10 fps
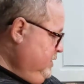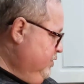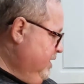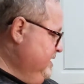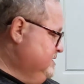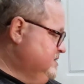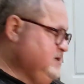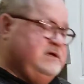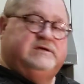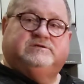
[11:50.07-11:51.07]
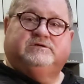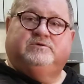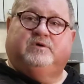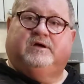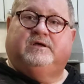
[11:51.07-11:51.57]
Great to take
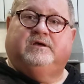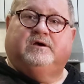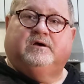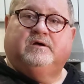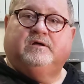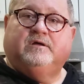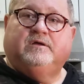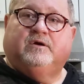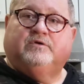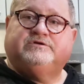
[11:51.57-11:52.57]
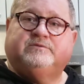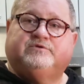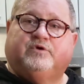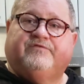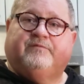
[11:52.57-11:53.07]
to a, you know, some
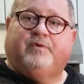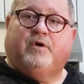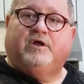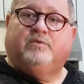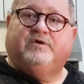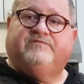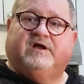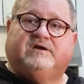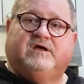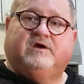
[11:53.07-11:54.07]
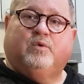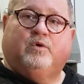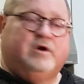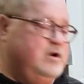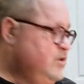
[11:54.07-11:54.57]
sort of a party where you've got to take
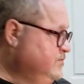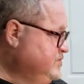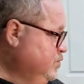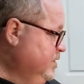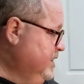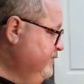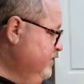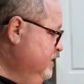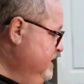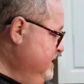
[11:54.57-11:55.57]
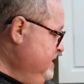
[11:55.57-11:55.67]
hors d'oeuvres or whatever.